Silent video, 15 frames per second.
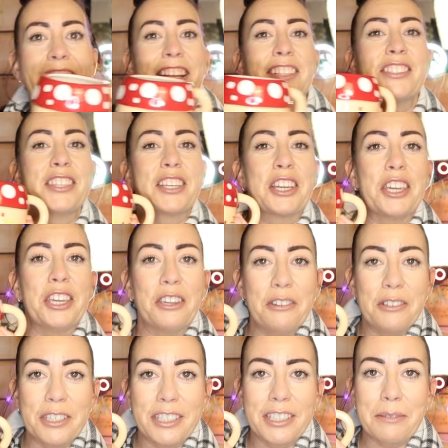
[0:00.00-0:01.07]
It's the
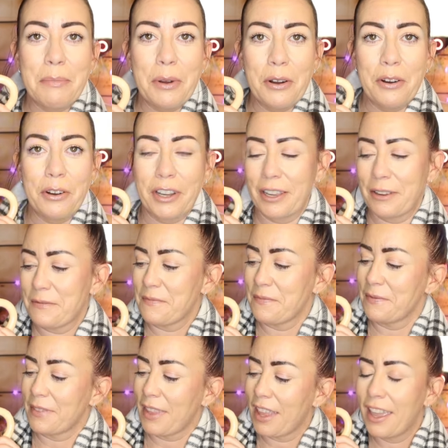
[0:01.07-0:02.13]
cutest mug
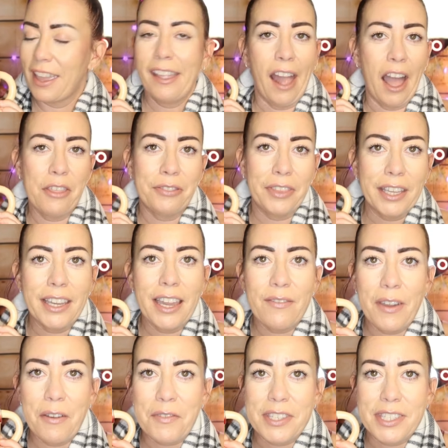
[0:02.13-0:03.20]
I think
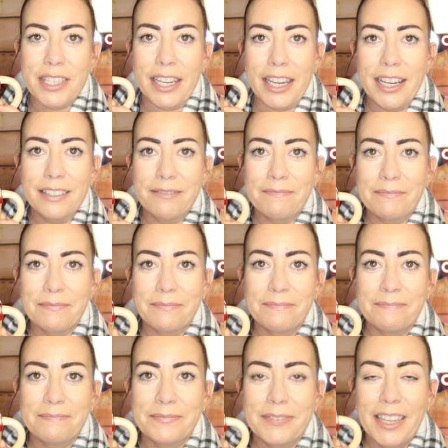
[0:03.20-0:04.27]
I've ever seen.
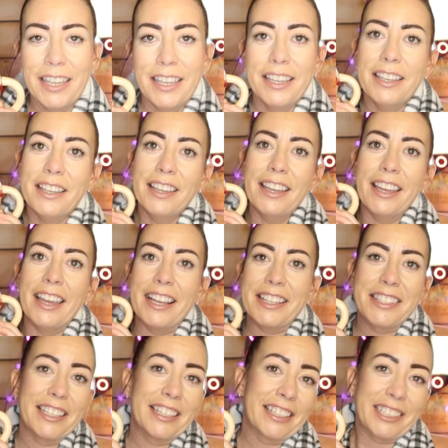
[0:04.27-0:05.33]

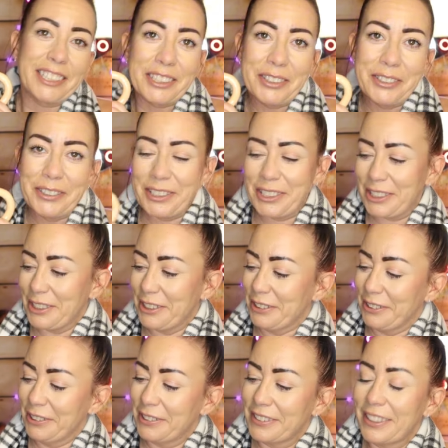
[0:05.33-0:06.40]
It's a little
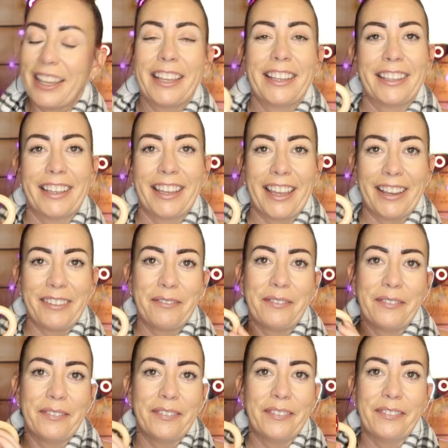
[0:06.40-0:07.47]
toadstool
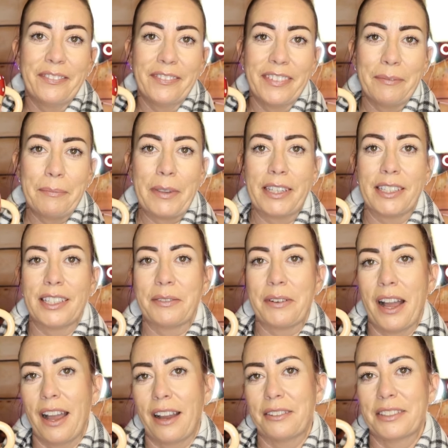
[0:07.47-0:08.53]
made into
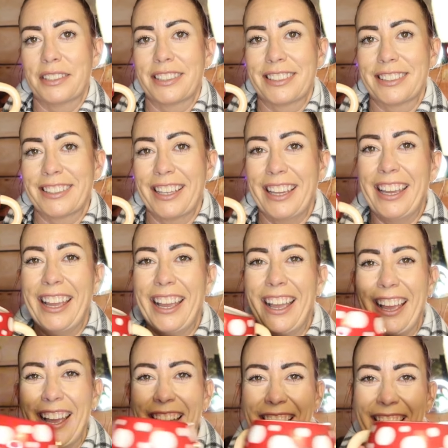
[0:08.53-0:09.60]
a house.
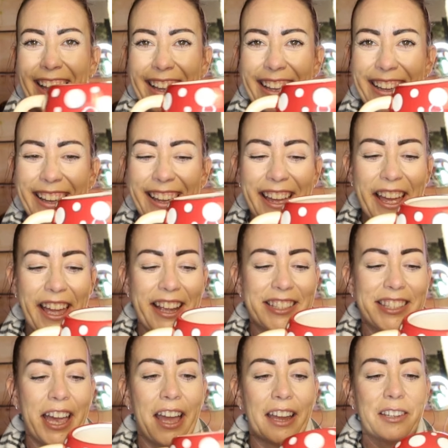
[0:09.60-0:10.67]

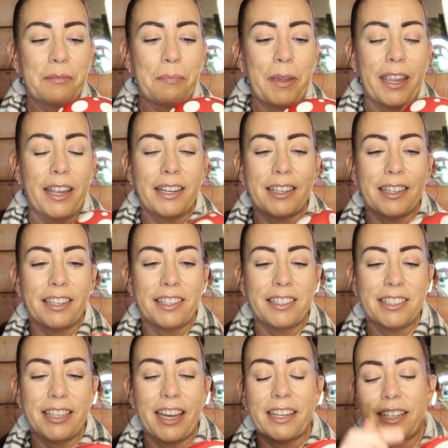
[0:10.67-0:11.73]
It's hand
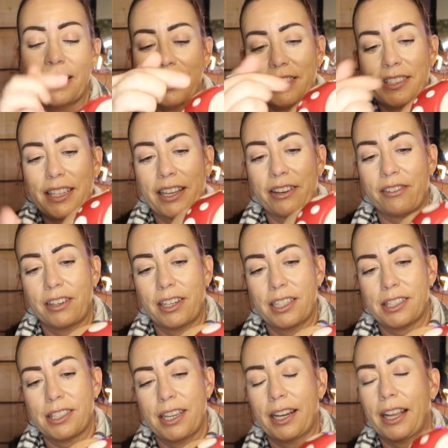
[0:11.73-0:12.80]
painted. It had a little sticker on
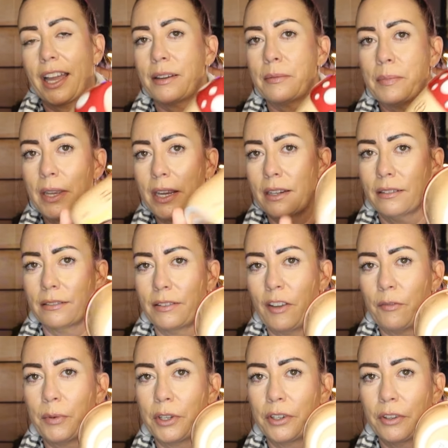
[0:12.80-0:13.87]
it saying hand paint. Oh,
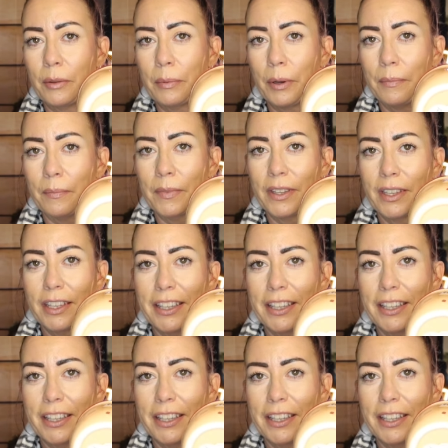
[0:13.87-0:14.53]
I've put it on the bottom.